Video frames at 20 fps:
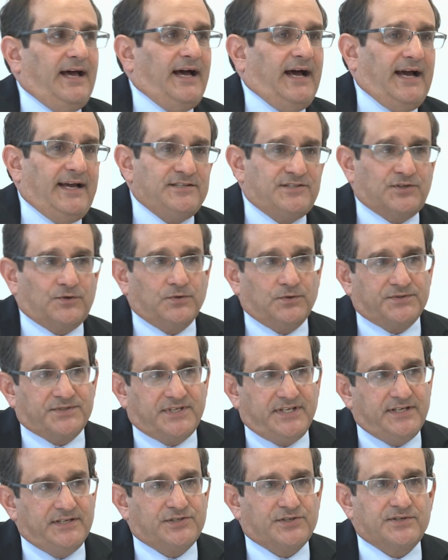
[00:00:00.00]
High school
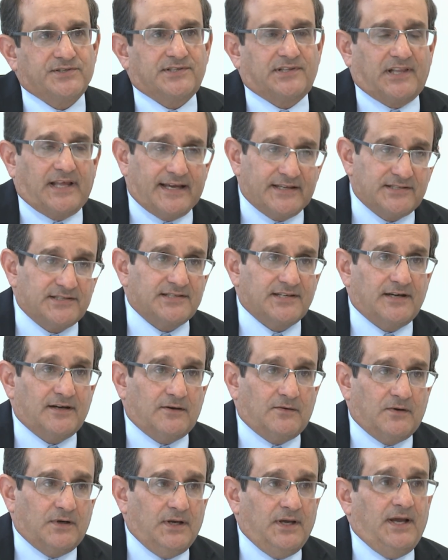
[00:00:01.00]
teachers less
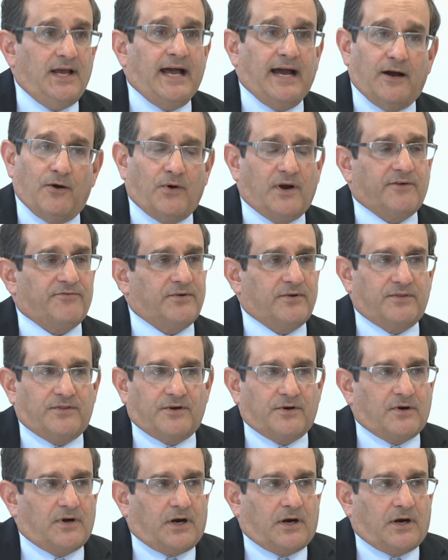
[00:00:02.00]
so, However, there